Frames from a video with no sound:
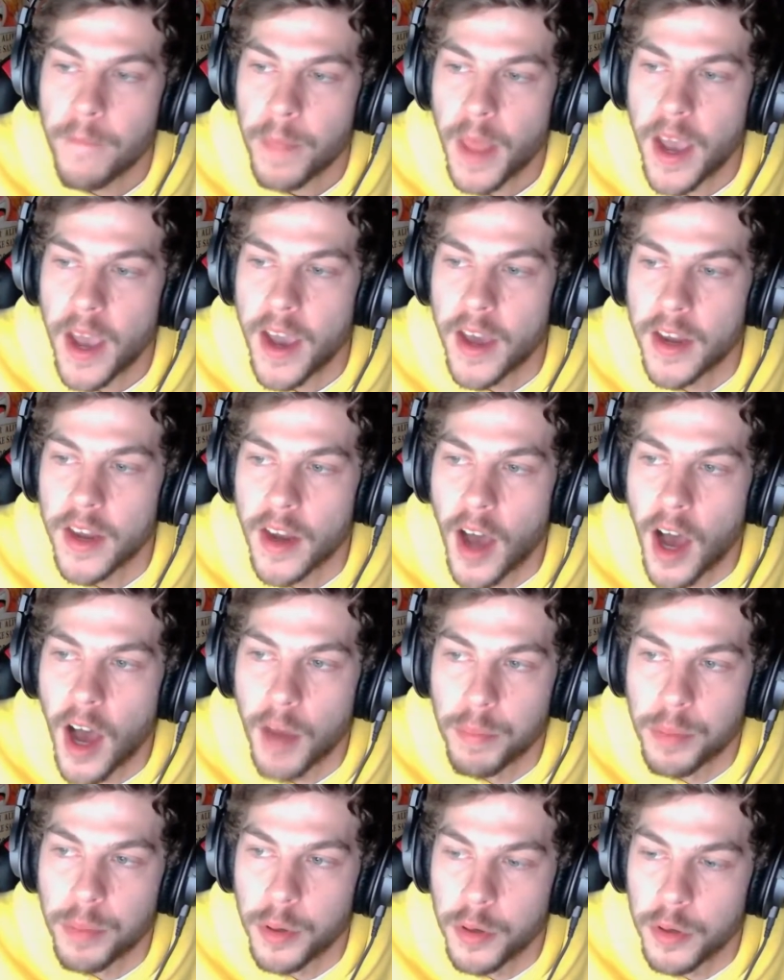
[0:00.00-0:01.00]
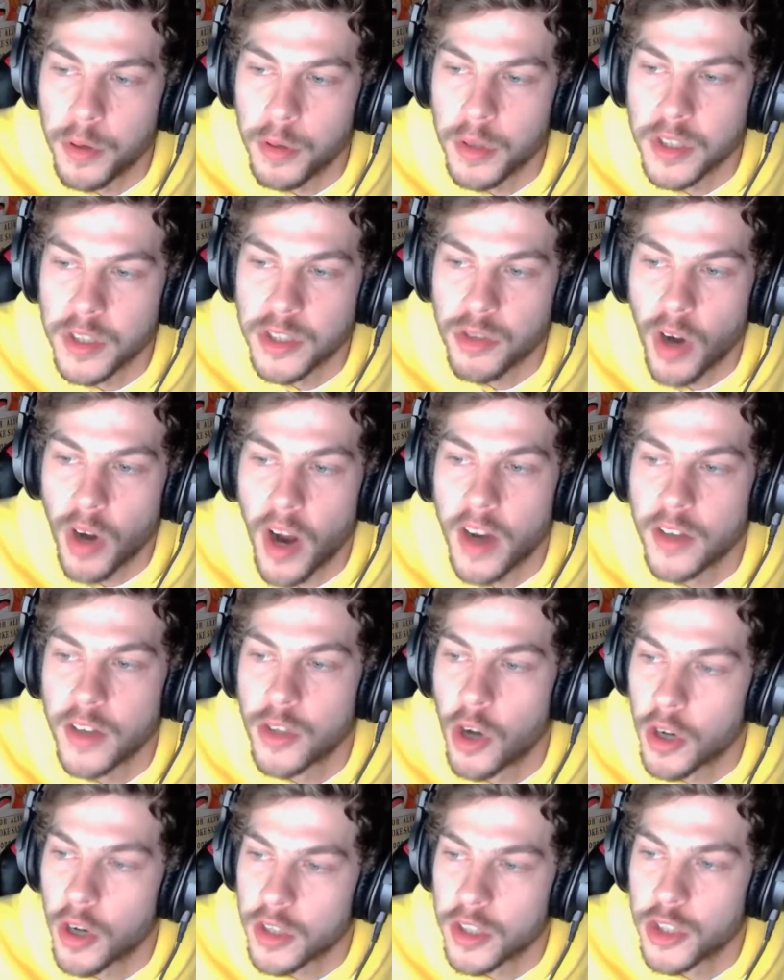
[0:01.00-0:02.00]
And Apu is trying to
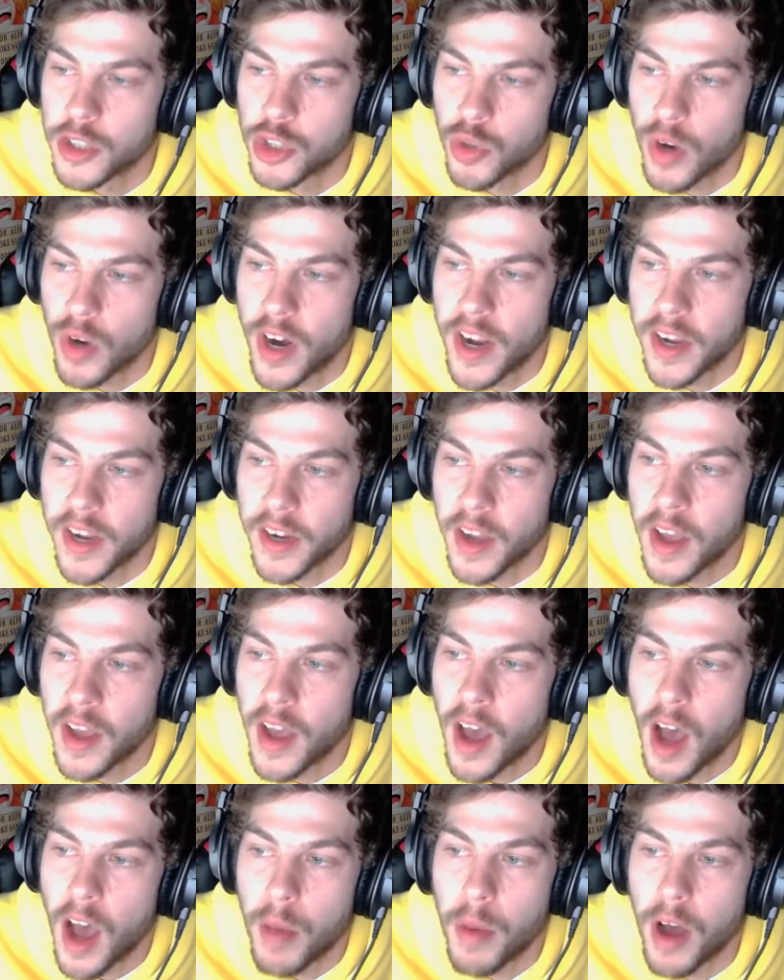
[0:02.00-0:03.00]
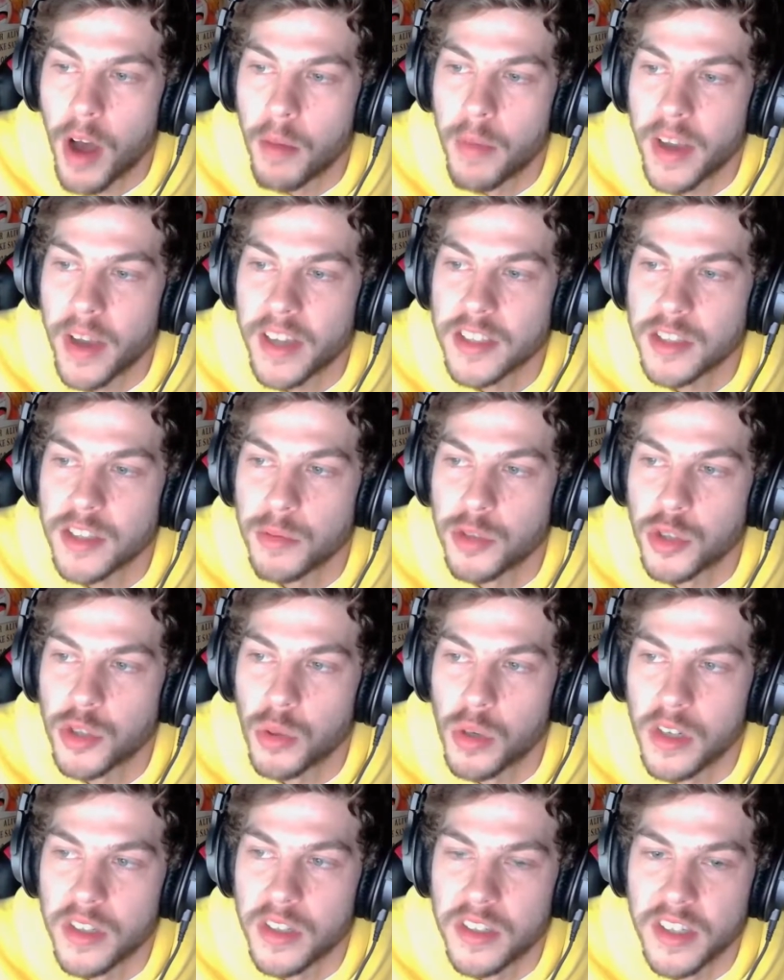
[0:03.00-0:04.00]
talk to Drake about making some
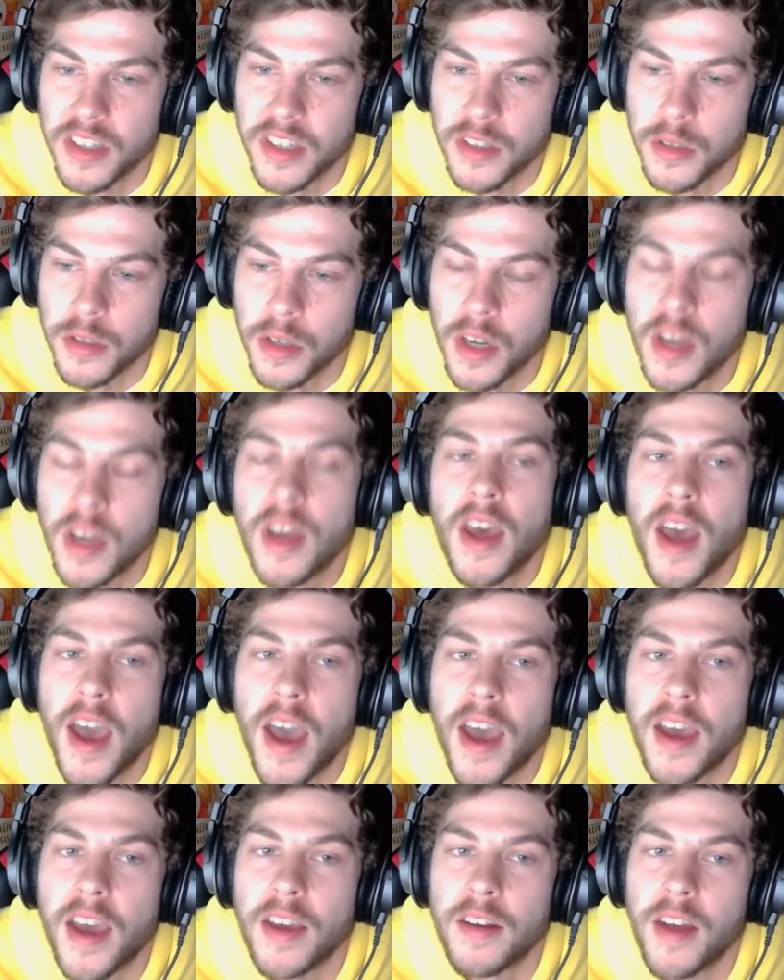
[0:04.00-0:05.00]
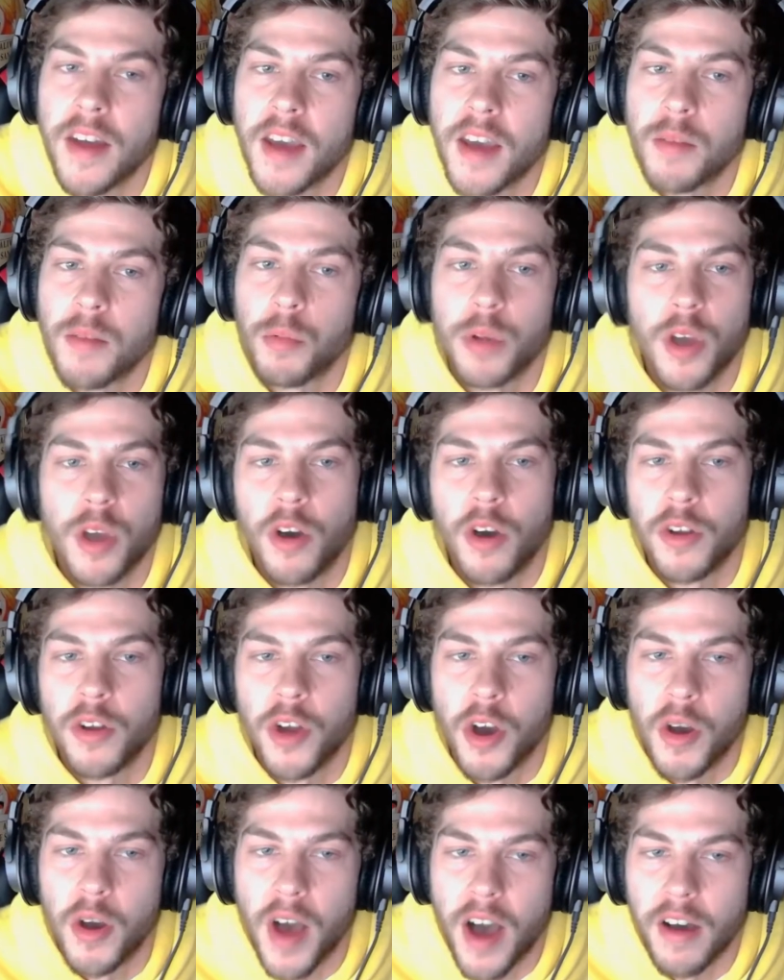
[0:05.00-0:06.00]
sort of deal. And we all
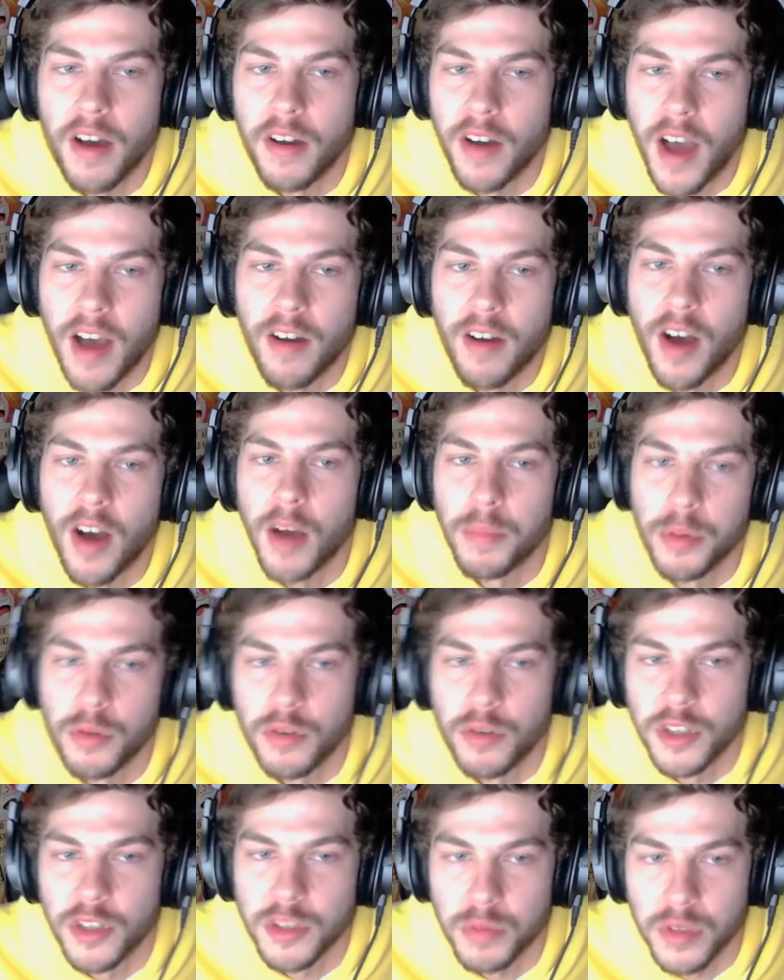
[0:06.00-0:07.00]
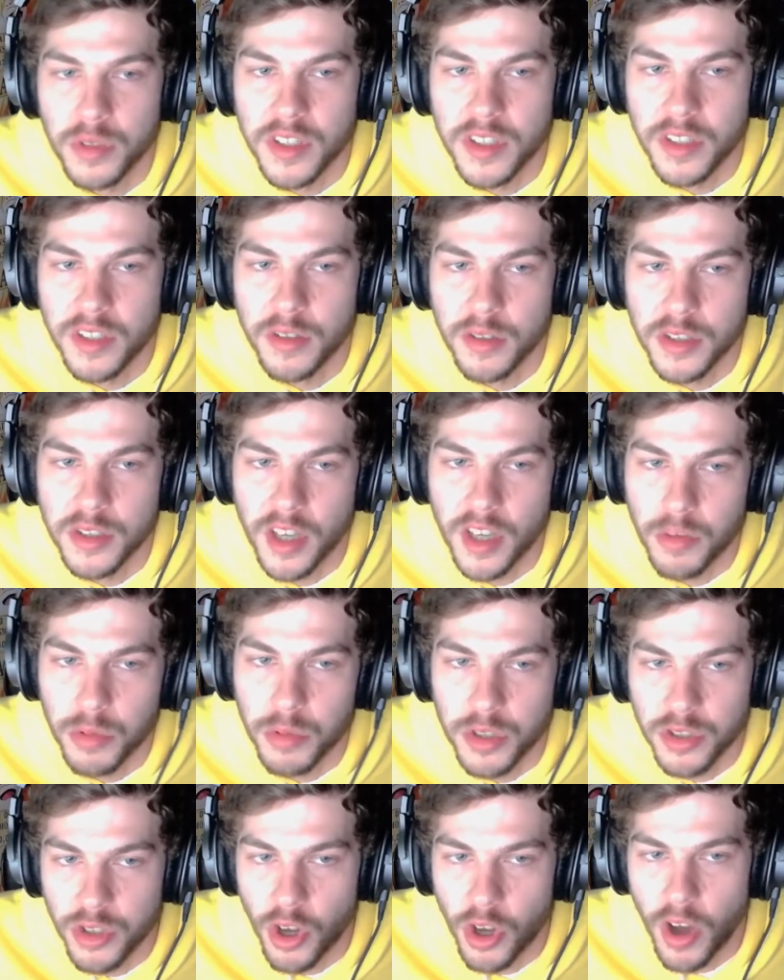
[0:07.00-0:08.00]
know how Apu is with deals. Like we
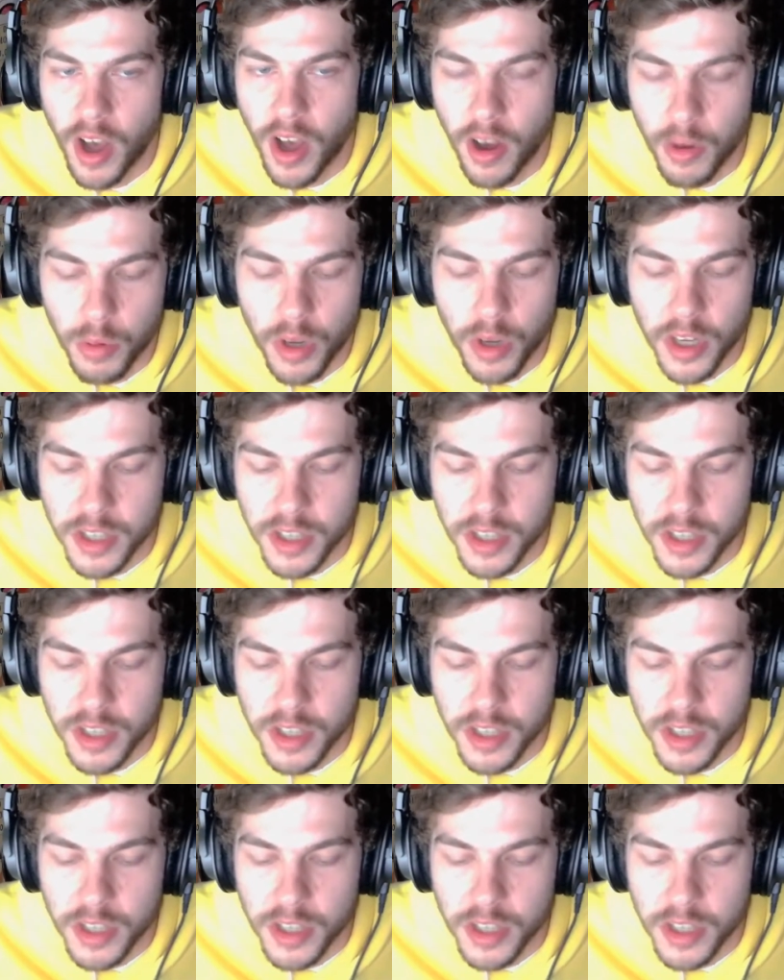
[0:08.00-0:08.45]
saw how it was